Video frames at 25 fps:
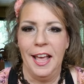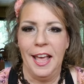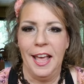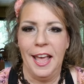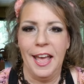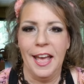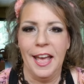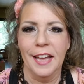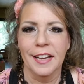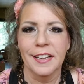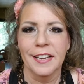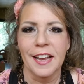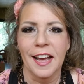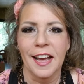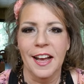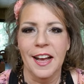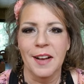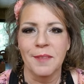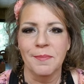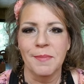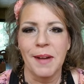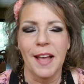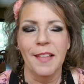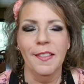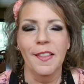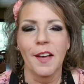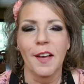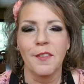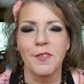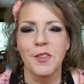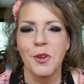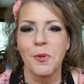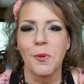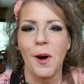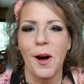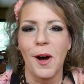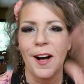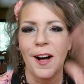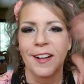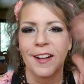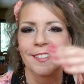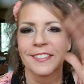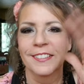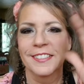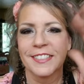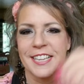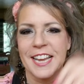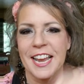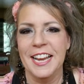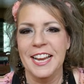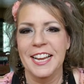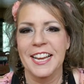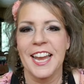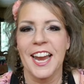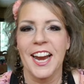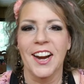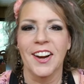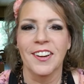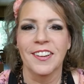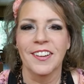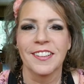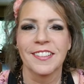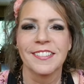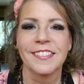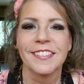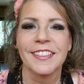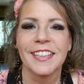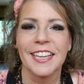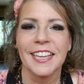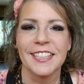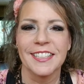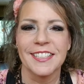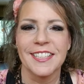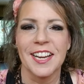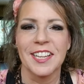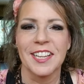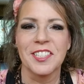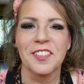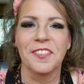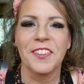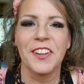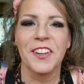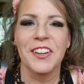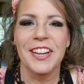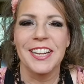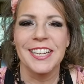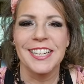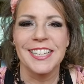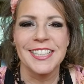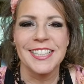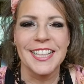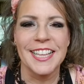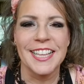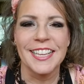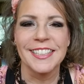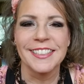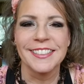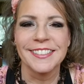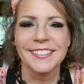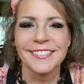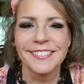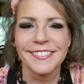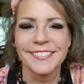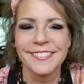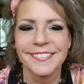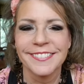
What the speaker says: And I love you all. Take care. Get in touch if you need anything.